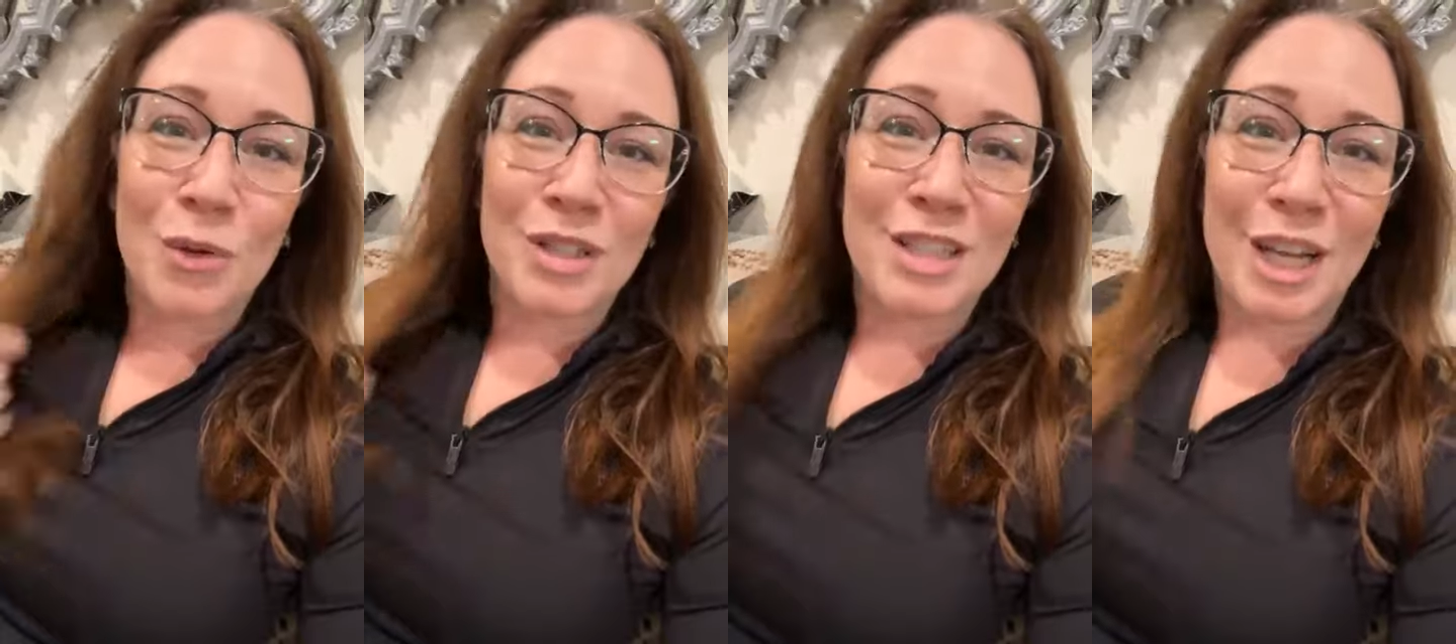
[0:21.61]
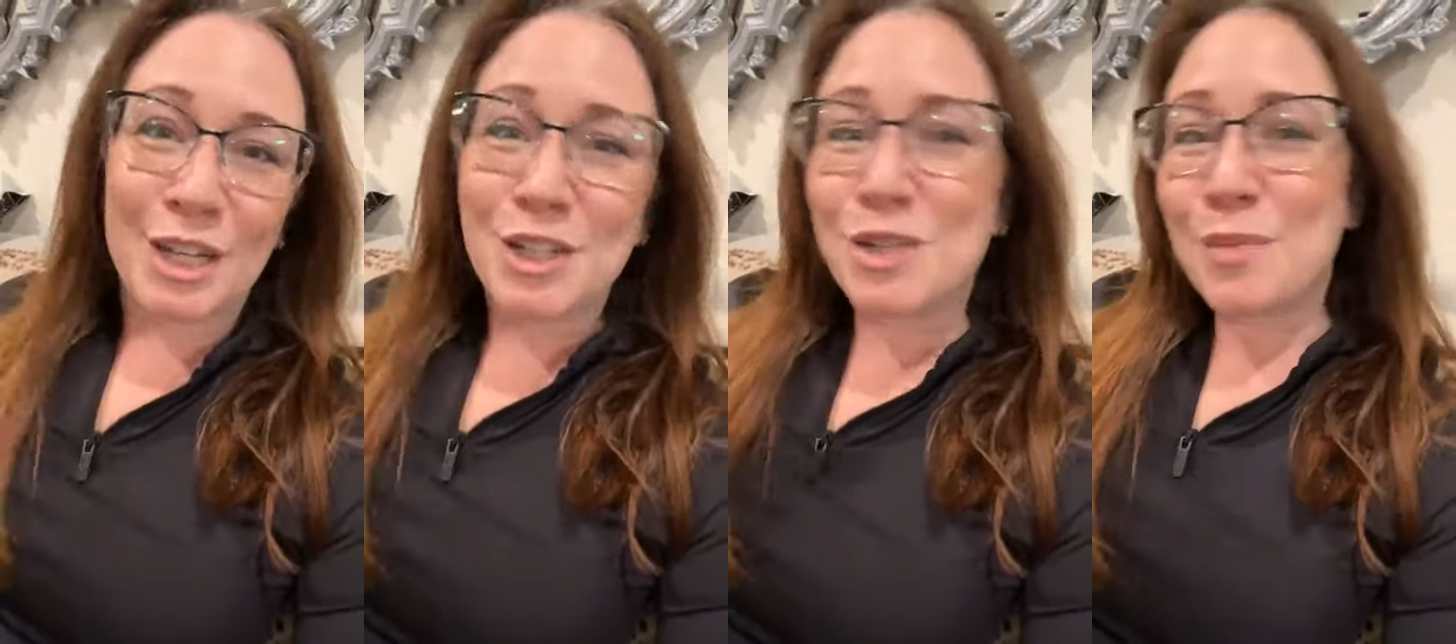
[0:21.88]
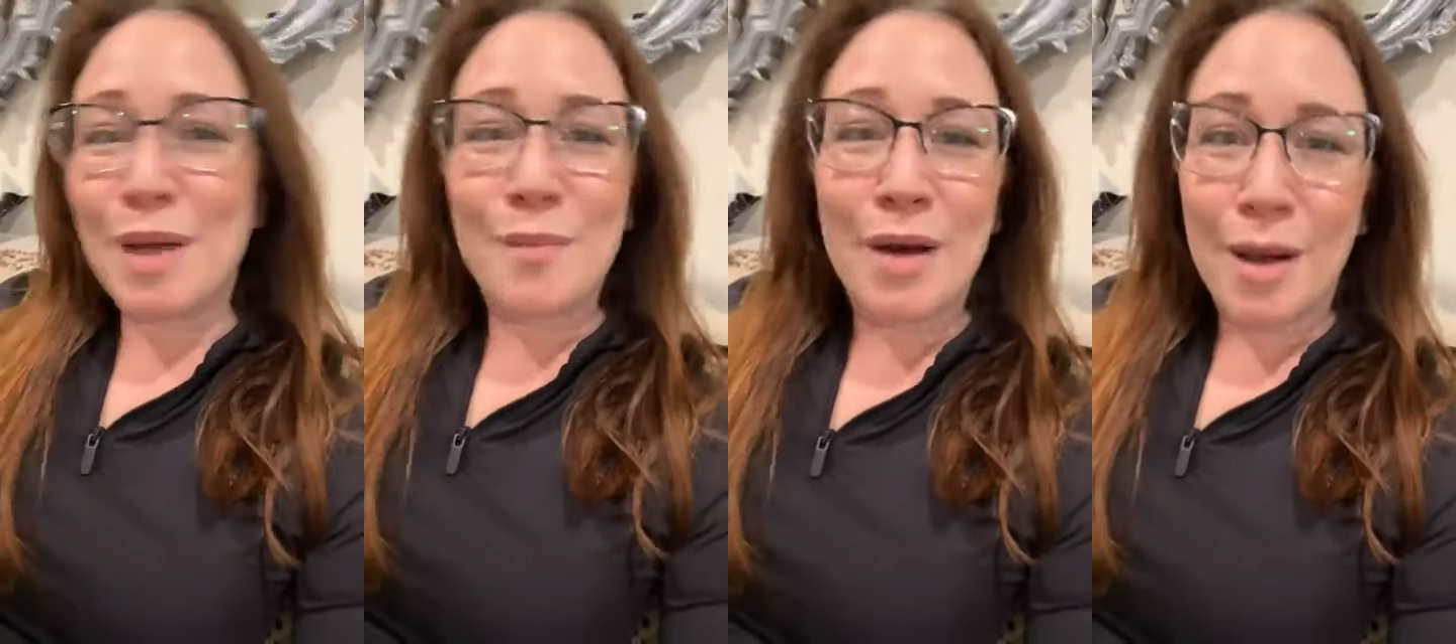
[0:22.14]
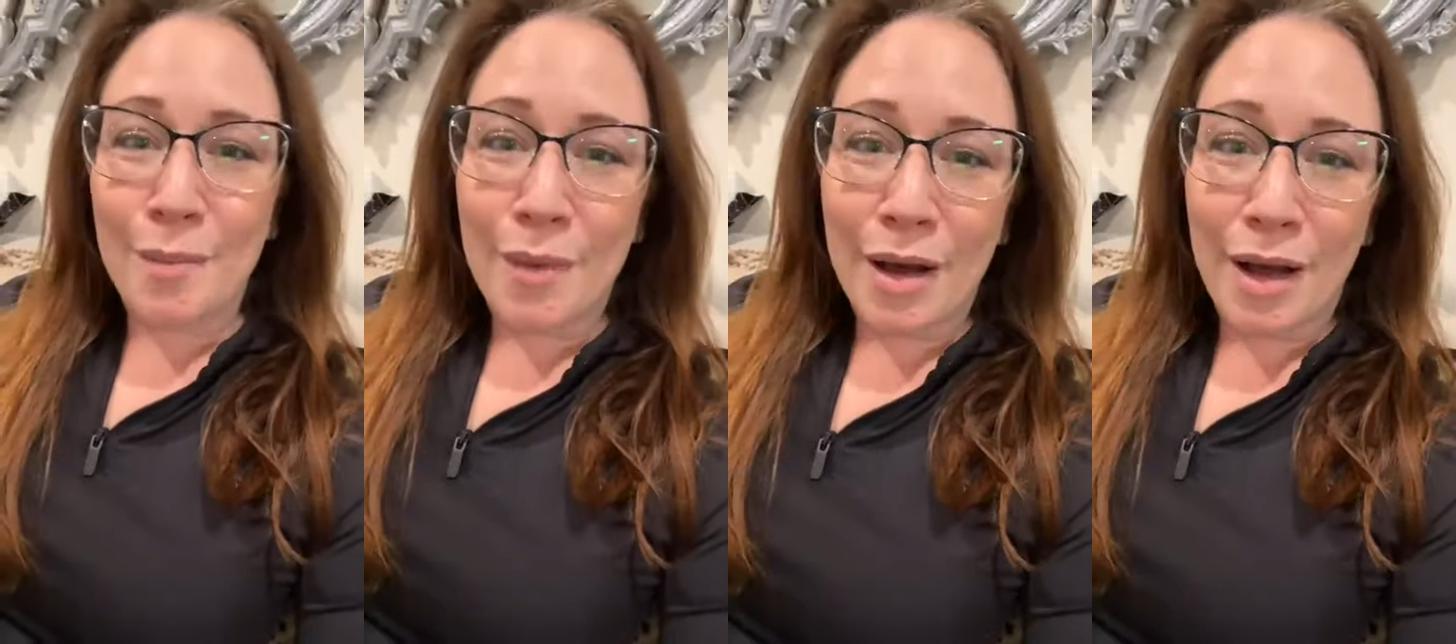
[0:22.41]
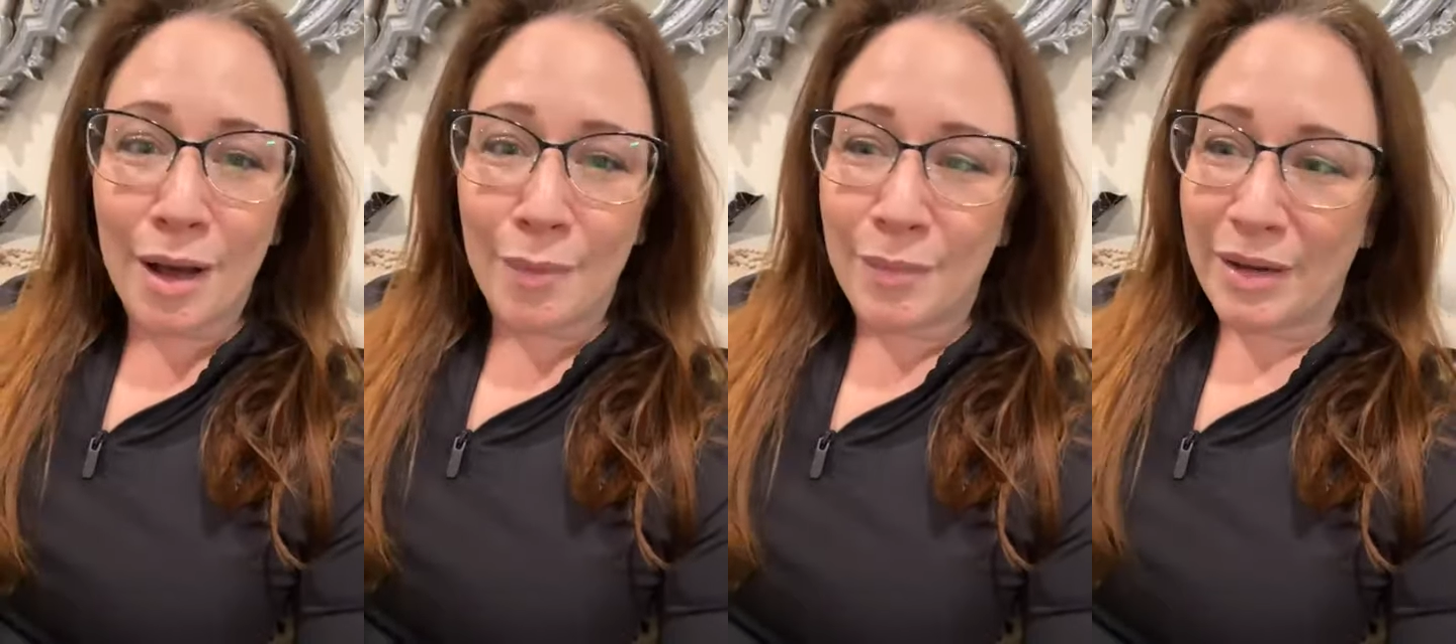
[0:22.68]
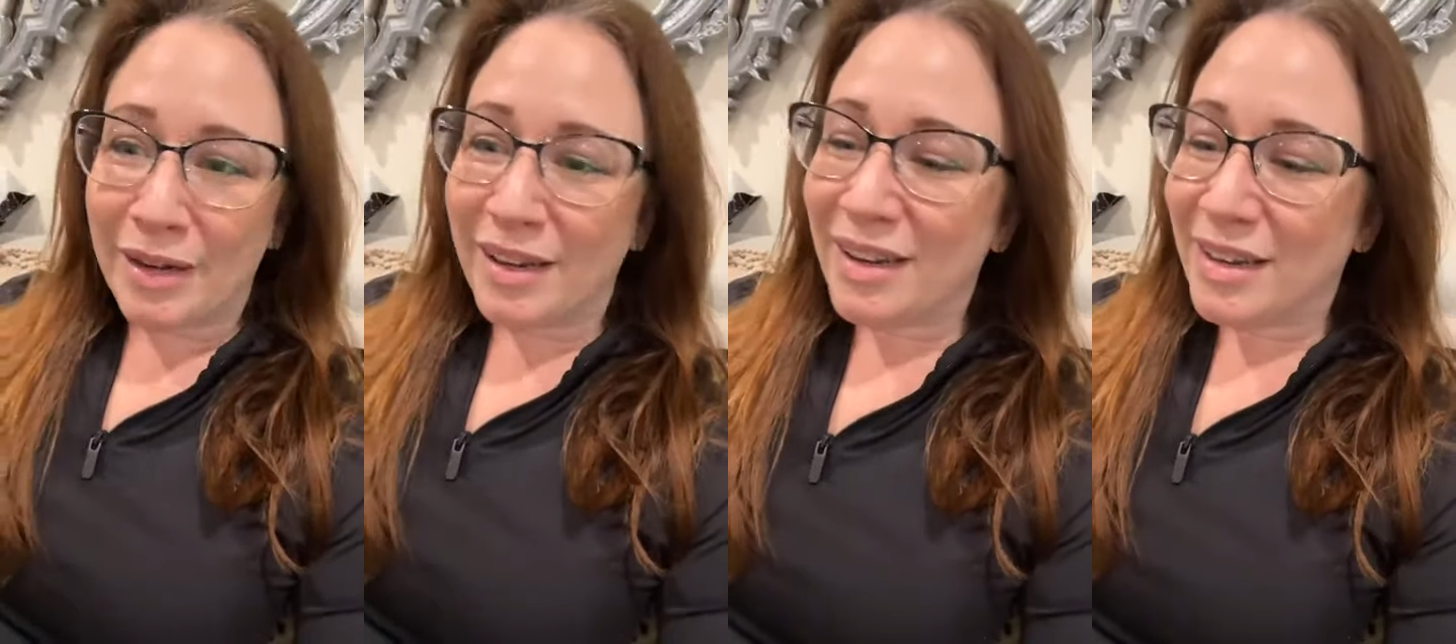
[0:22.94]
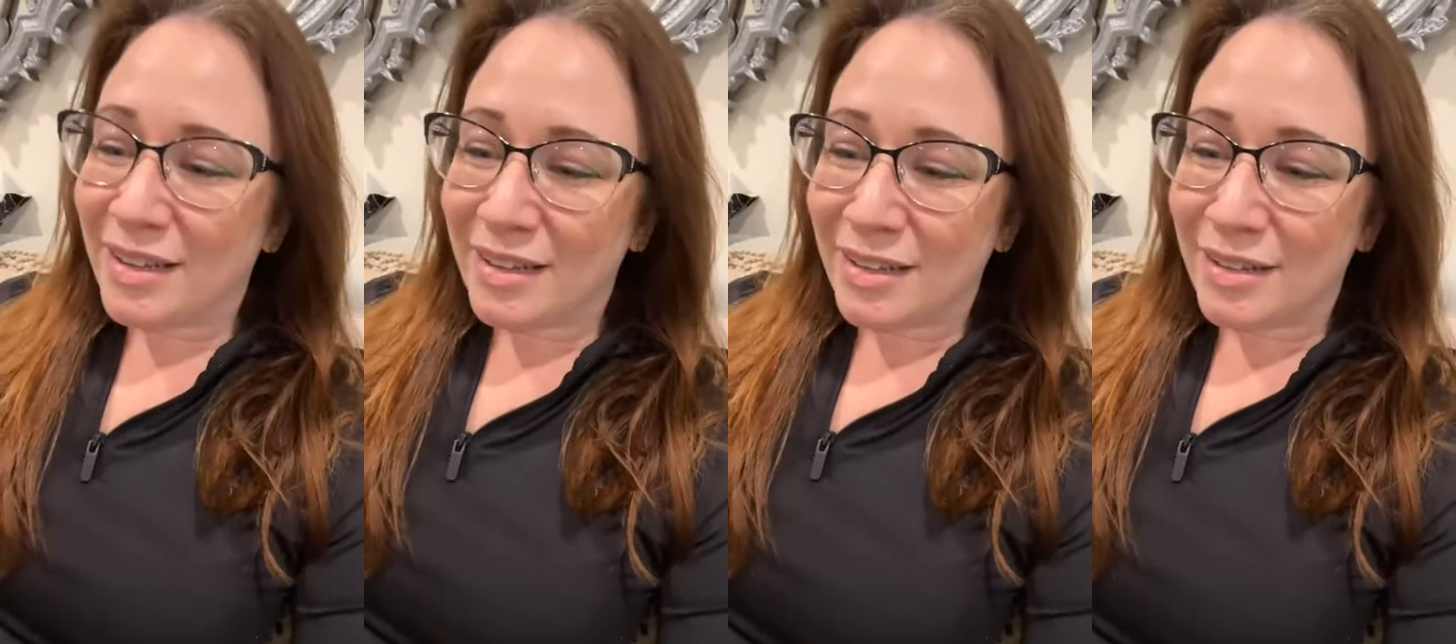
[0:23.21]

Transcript: were touched by my mom. And,